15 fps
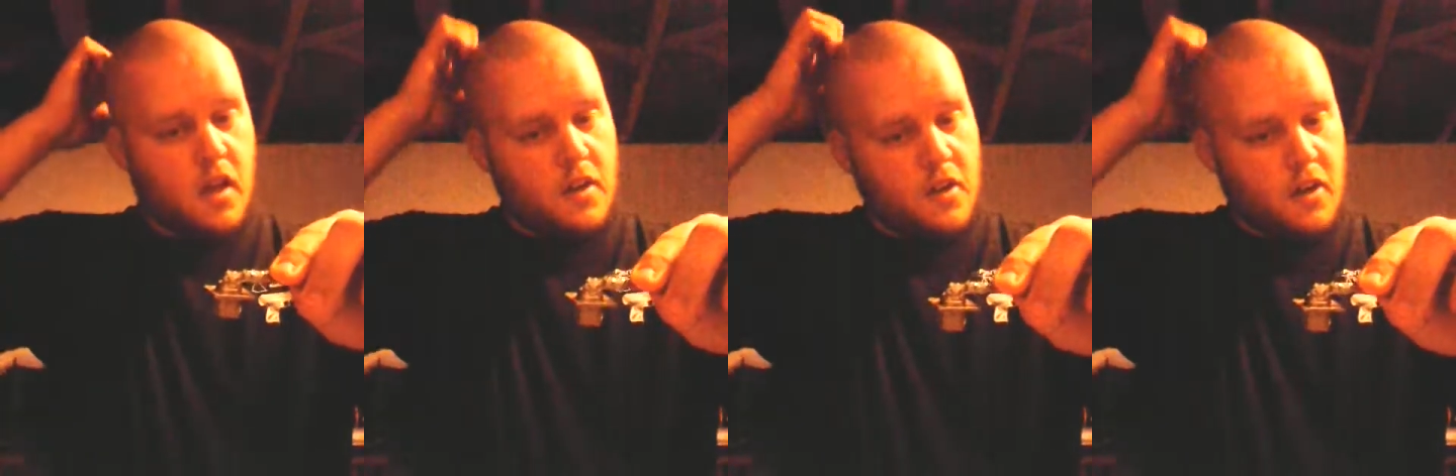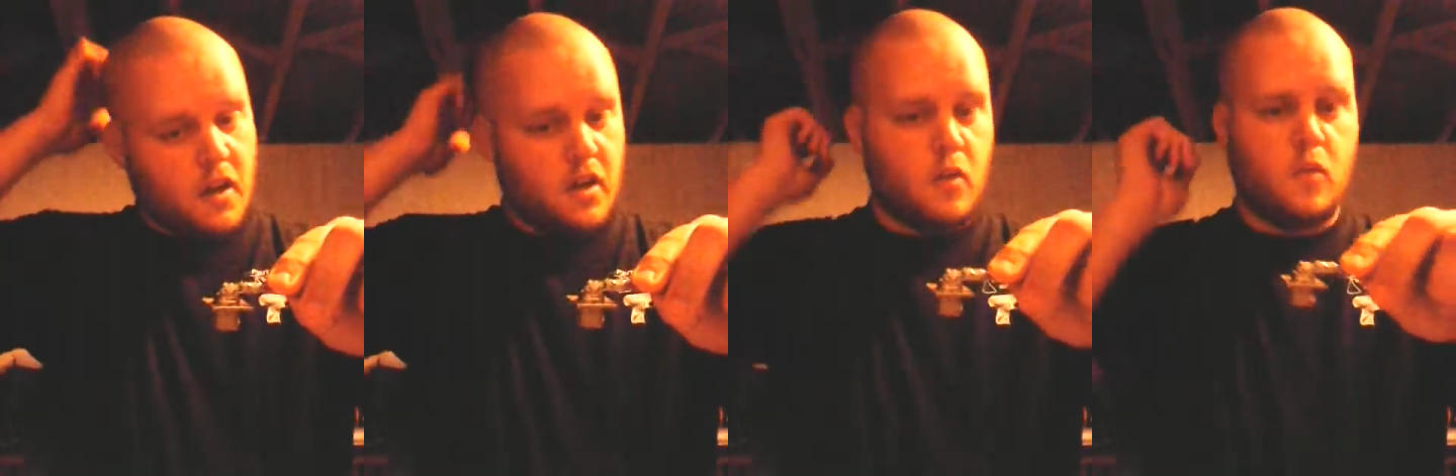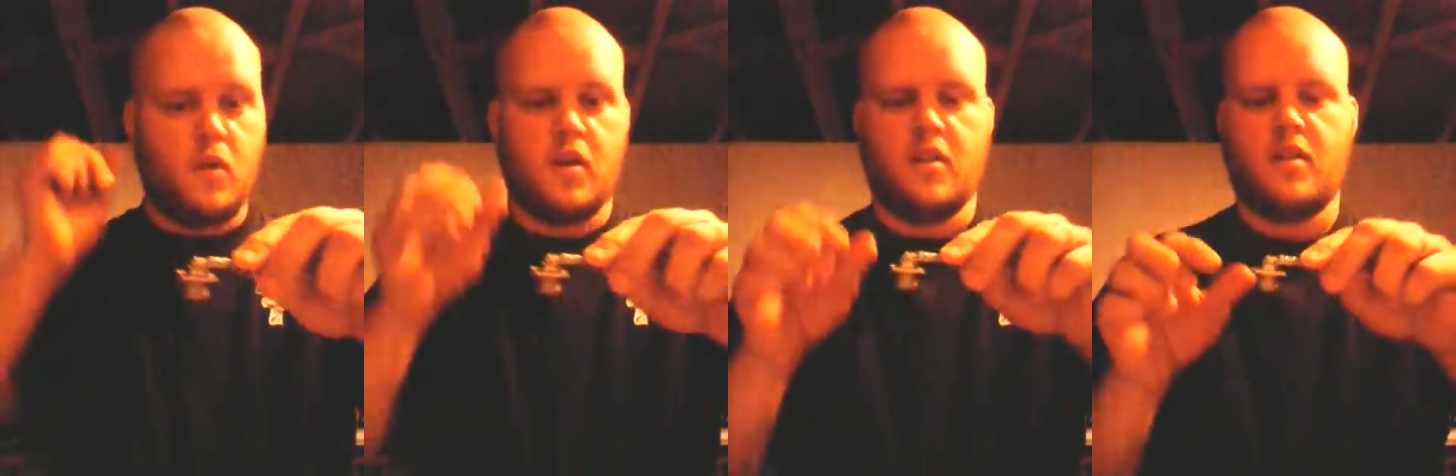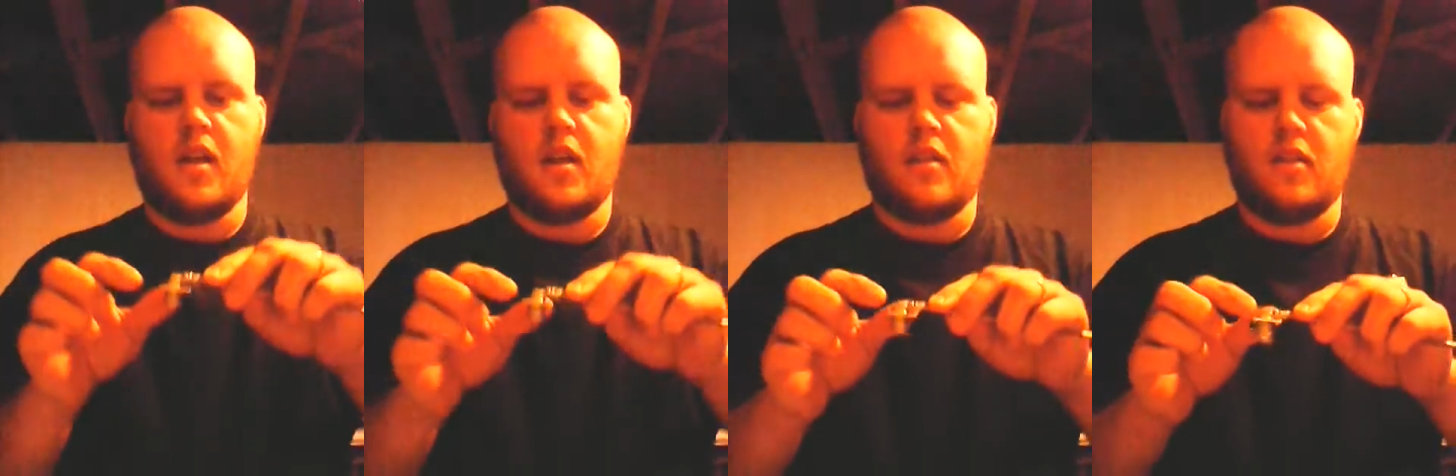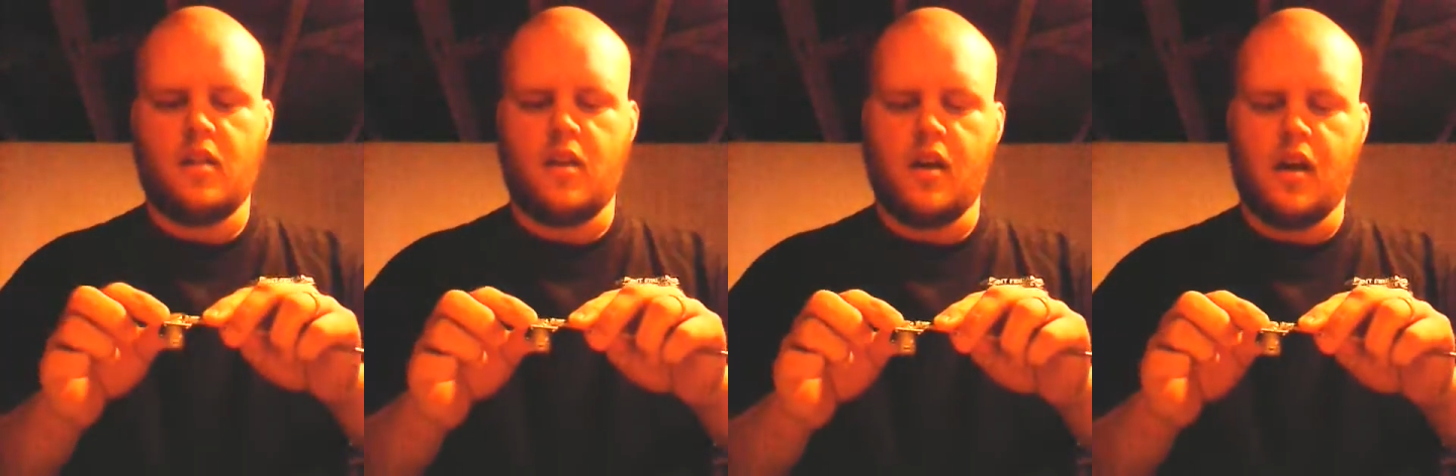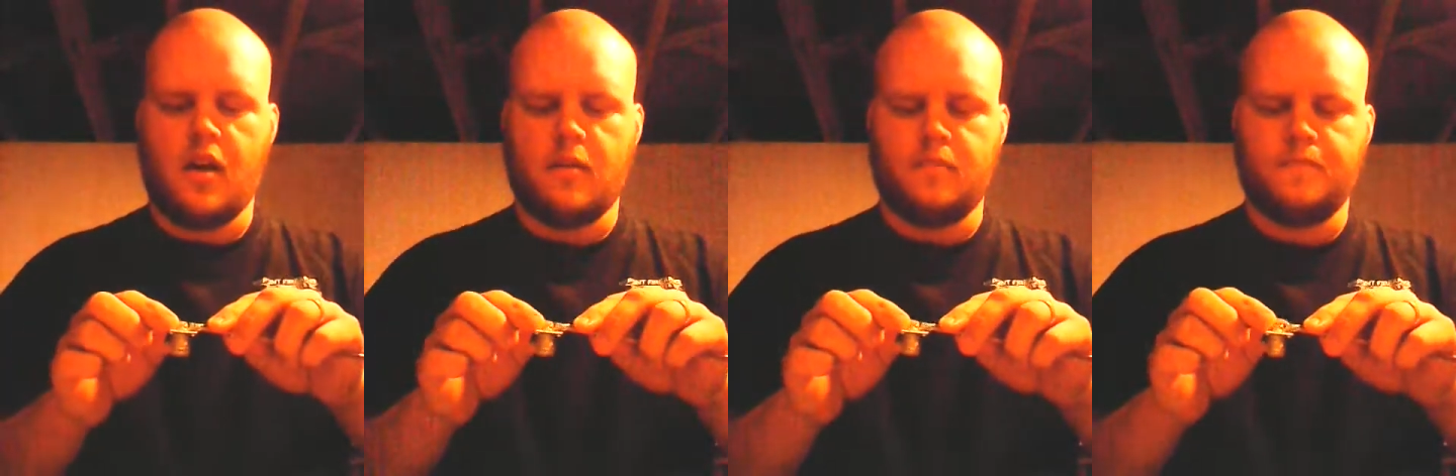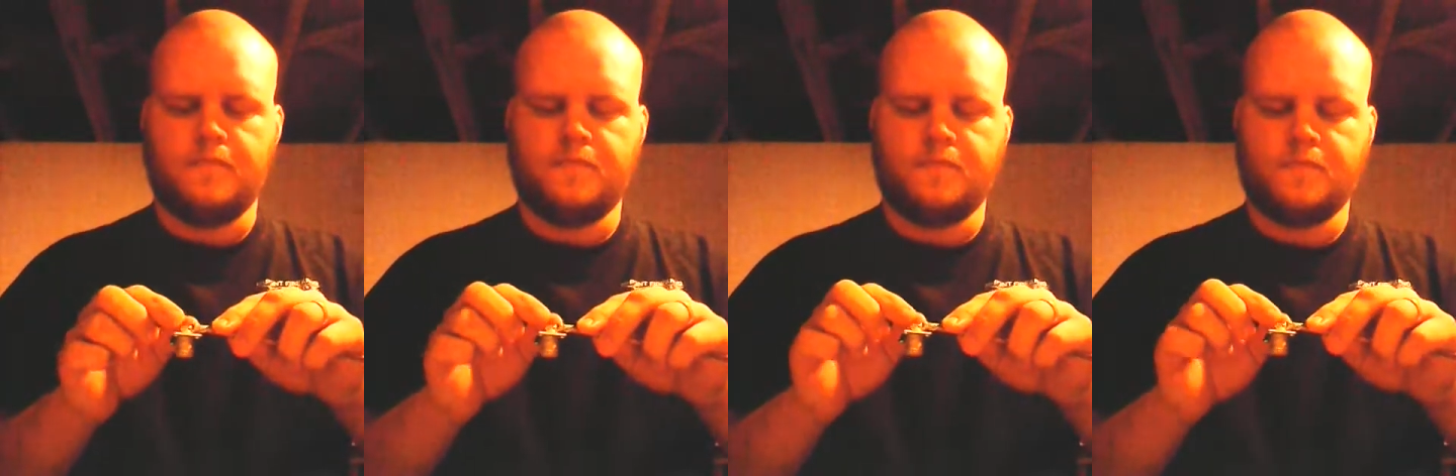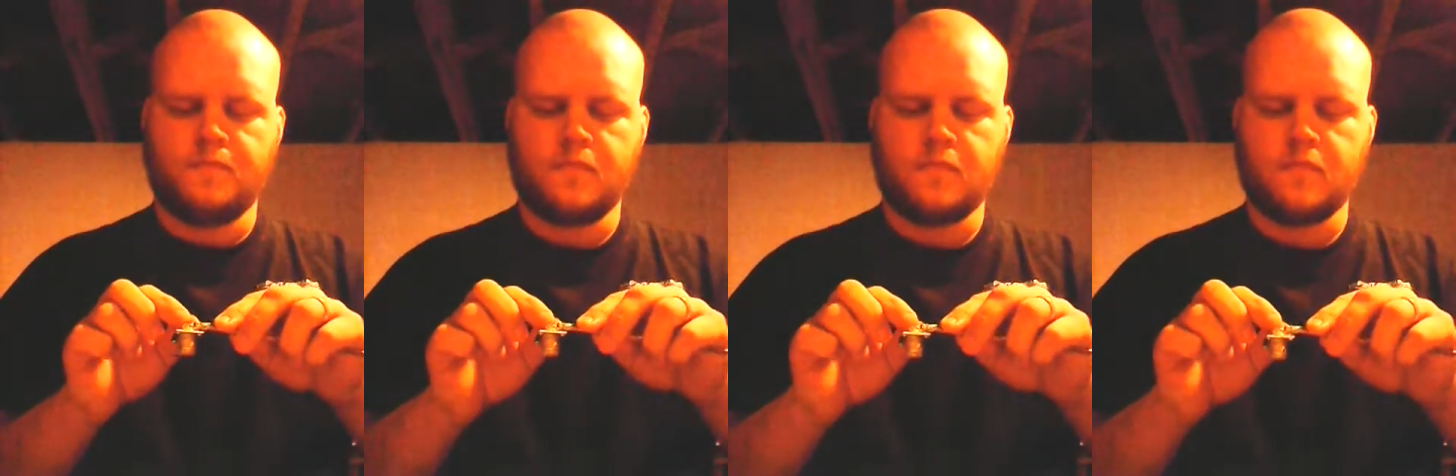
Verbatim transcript: And you're going to want to take the um,